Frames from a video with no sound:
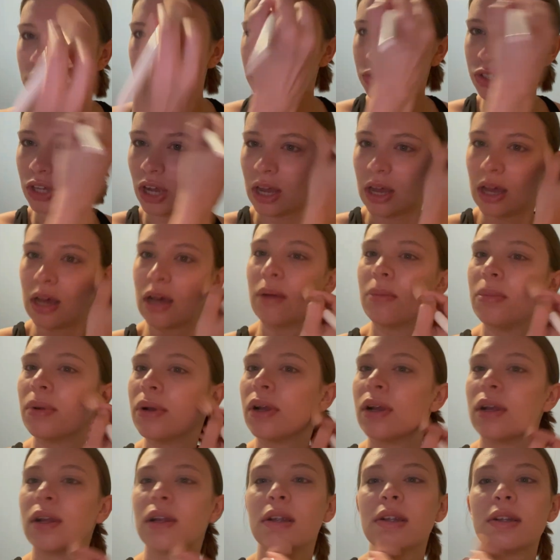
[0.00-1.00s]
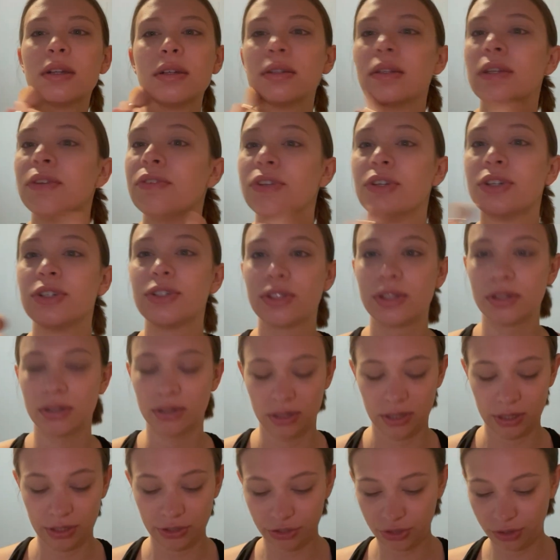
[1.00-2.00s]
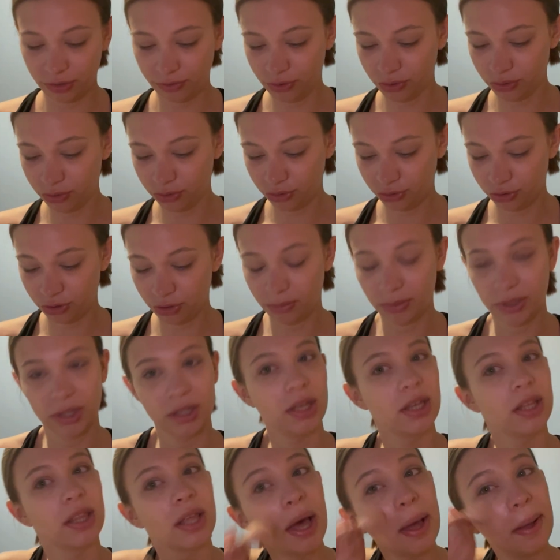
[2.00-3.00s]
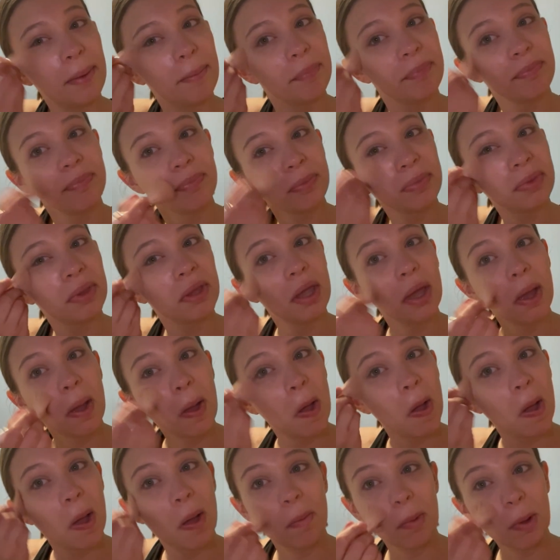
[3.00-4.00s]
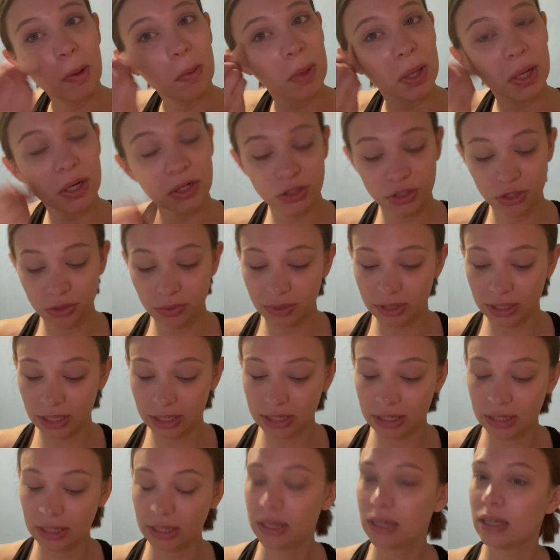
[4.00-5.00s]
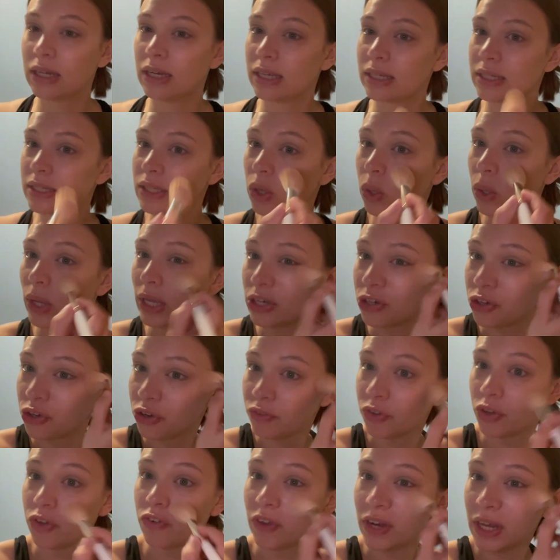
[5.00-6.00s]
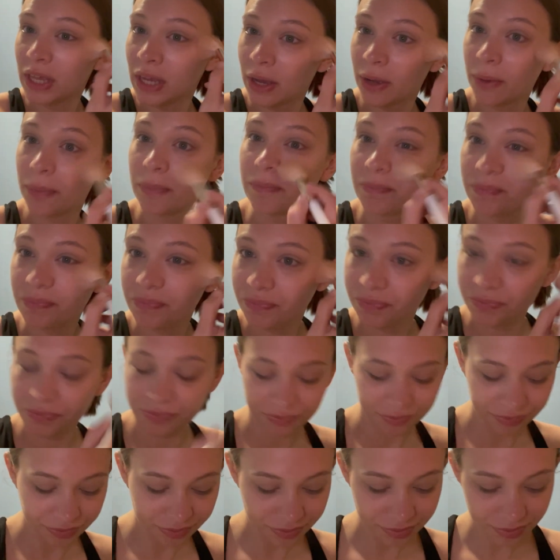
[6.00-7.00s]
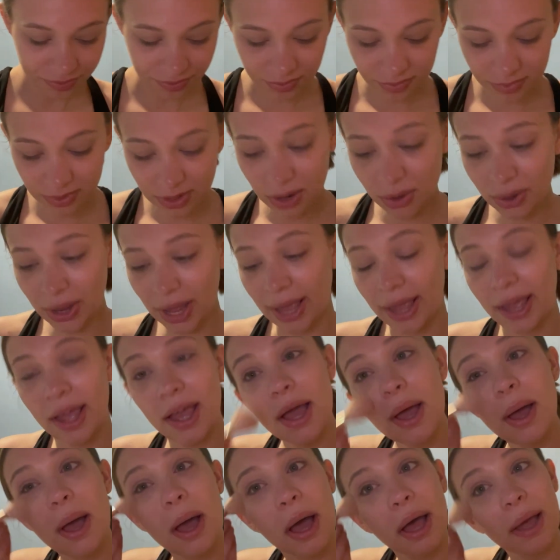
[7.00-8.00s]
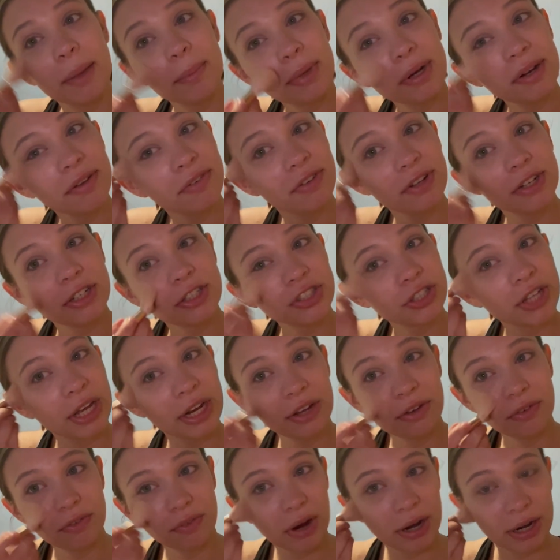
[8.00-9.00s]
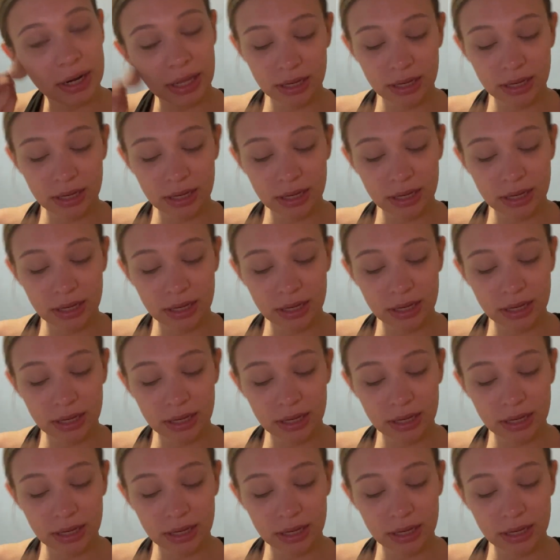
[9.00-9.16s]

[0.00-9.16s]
job or if you're still on interviews or something like that. And maybe I'll do in like a nice little interview video. Okay, I'm gonna finish getting ready.